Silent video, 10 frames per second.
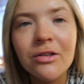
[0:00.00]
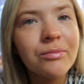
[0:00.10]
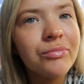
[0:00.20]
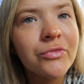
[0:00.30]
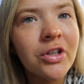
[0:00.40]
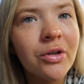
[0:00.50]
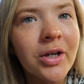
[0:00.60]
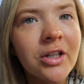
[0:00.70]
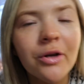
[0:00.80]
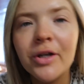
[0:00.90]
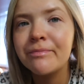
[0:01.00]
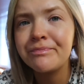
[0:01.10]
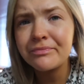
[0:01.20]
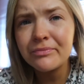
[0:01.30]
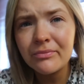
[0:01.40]
so it's looking quite glowy.
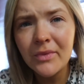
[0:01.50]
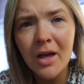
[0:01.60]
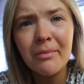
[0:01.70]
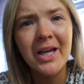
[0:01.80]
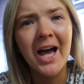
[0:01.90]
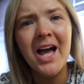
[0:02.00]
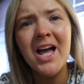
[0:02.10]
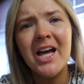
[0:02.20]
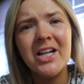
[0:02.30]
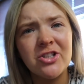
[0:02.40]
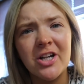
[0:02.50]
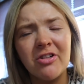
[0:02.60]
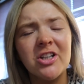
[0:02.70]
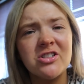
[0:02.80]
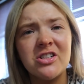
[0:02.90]
But yeah, in
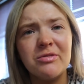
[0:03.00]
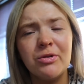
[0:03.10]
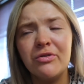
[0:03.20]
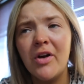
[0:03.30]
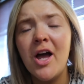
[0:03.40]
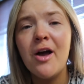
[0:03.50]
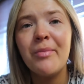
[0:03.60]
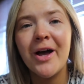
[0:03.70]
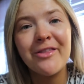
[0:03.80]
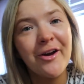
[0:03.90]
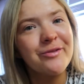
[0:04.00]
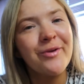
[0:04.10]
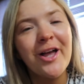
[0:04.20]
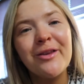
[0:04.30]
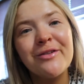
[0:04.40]
general, I just need to move. But I thought I'd
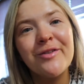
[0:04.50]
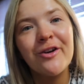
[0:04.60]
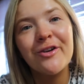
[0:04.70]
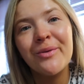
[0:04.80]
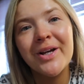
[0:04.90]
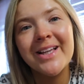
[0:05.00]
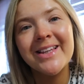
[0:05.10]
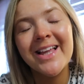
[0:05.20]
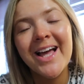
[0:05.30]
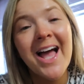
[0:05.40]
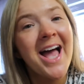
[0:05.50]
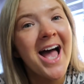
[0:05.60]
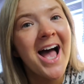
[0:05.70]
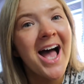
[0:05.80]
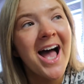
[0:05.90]
welcome the vlog with
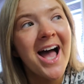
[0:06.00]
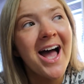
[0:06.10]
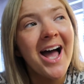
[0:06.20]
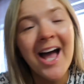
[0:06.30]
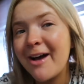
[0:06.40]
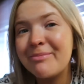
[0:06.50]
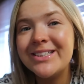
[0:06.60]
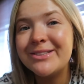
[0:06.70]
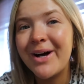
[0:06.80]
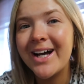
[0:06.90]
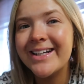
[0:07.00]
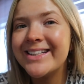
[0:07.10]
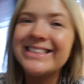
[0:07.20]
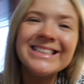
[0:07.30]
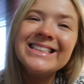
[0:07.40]
a happy
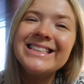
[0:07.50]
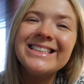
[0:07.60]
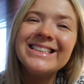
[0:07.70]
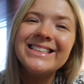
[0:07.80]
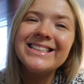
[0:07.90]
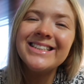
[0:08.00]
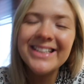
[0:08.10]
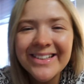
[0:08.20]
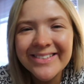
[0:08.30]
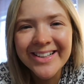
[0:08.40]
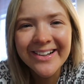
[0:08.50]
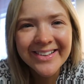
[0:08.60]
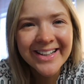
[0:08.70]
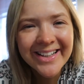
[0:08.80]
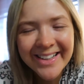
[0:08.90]
smile.
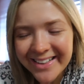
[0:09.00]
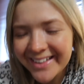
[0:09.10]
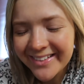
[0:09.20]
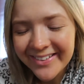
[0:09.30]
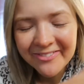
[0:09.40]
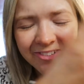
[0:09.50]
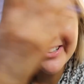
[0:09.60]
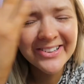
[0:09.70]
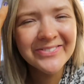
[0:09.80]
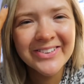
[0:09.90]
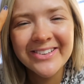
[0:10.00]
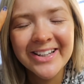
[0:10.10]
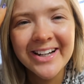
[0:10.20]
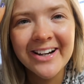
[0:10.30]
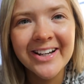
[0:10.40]
Joking. What are you even
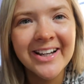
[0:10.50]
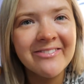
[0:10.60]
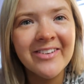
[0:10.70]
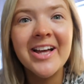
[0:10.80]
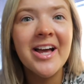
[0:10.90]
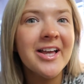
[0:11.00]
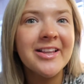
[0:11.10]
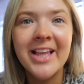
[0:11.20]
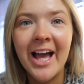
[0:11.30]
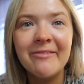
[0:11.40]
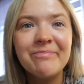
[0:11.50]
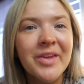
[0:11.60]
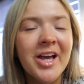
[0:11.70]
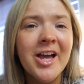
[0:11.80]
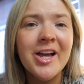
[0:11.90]
saying, Harriet? Yeah.
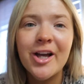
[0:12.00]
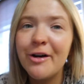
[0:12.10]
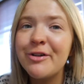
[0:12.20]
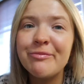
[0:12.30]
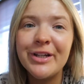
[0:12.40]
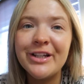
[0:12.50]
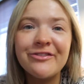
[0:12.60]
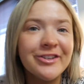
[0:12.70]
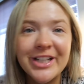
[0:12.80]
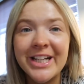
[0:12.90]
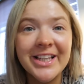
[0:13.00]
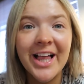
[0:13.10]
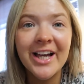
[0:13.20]
Come with me for a day in the